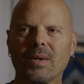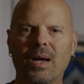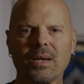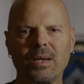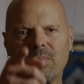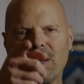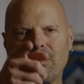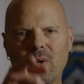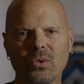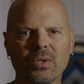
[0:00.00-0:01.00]
I'll keep them
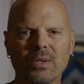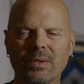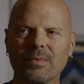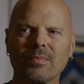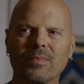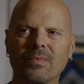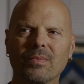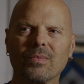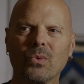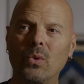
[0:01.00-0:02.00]
posted.
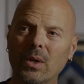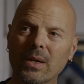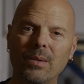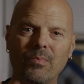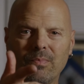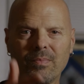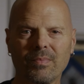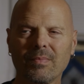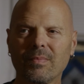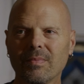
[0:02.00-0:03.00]
We'll keep
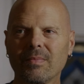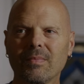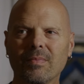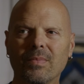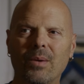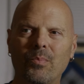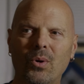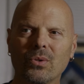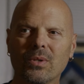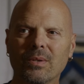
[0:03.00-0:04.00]
them
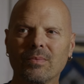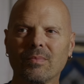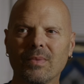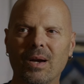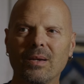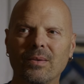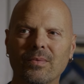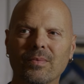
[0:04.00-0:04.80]
posted, all right?